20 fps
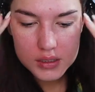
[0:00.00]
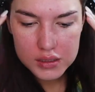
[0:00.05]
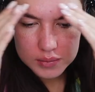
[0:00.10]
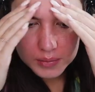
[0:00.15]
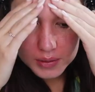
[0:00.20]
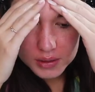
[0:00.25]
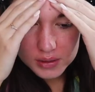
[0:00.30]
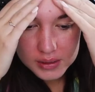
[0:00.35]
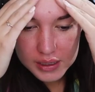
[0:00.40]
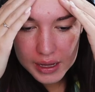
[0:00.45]

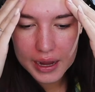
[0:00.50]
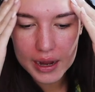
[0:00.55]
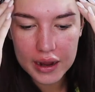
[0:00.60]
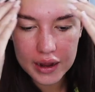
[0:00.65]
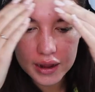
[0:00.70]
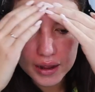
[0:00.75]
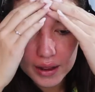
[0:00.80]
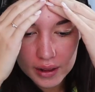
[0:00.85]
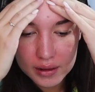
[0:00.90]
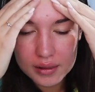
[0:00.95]
Smells
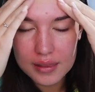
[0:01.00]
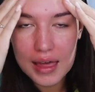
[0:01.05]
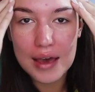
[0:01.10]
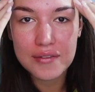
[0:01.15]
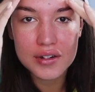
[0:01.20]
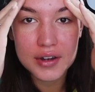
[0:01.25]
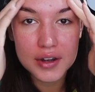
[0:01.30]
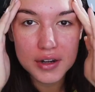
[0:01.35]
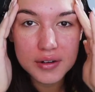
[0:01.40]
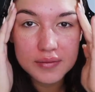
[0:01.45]
like uh,
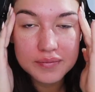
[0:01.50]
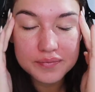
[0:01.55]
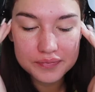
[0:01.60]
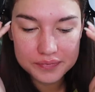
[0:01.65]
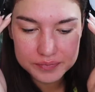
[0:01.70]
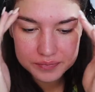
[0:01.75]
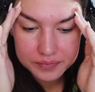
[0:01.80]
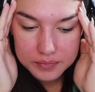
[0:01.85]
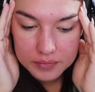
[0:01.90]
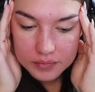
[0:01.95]
lavender,
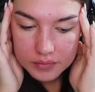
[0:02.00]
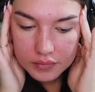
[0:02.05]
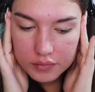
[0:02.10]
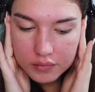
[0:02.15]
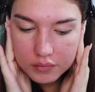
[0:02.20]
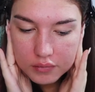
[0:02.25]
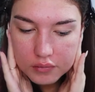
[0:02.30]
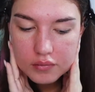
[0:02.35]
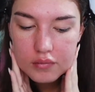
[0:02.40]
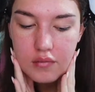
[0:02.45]

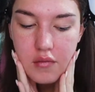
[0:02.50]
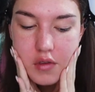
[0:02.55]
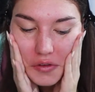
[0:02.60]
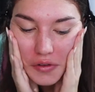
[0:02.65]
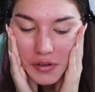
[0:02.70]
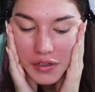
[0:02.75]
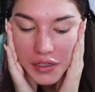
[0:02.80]
so